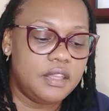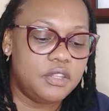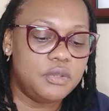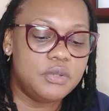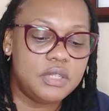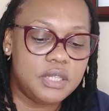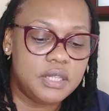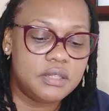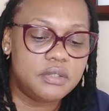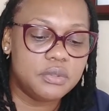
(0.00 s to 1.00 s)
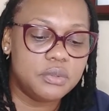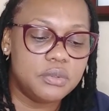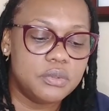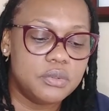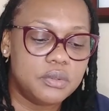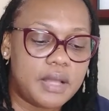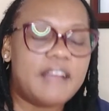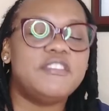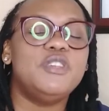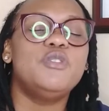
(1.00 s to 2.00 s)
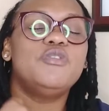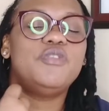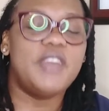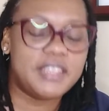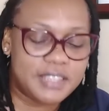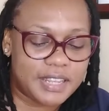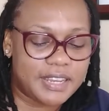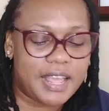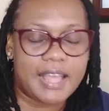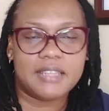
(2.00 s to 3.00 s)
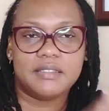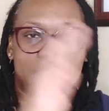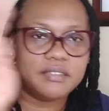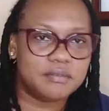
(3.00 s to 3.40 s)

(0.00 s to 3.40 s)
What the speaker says: you need to, after you've vented and